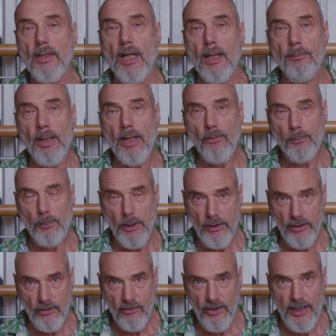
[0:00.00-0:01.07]
And mouth
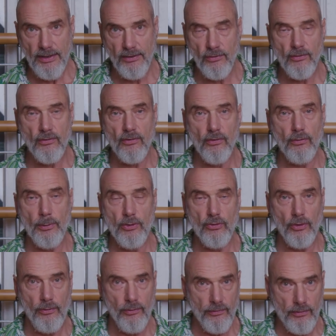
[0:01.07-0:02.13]
breathing tends to switch
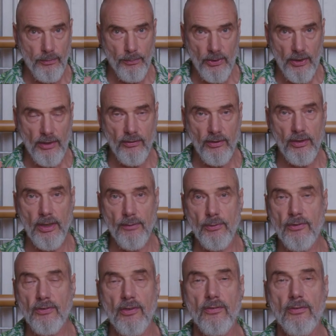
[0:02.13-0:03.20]
on the sympathetic
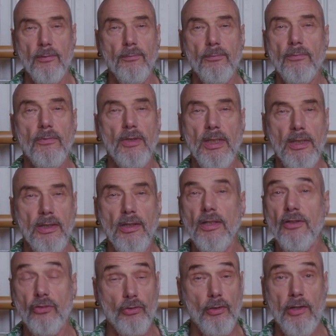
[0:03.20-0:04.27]
nervous system, the
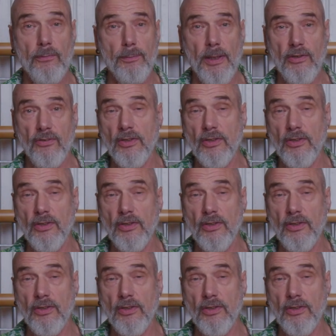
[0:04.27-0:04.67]
stress-based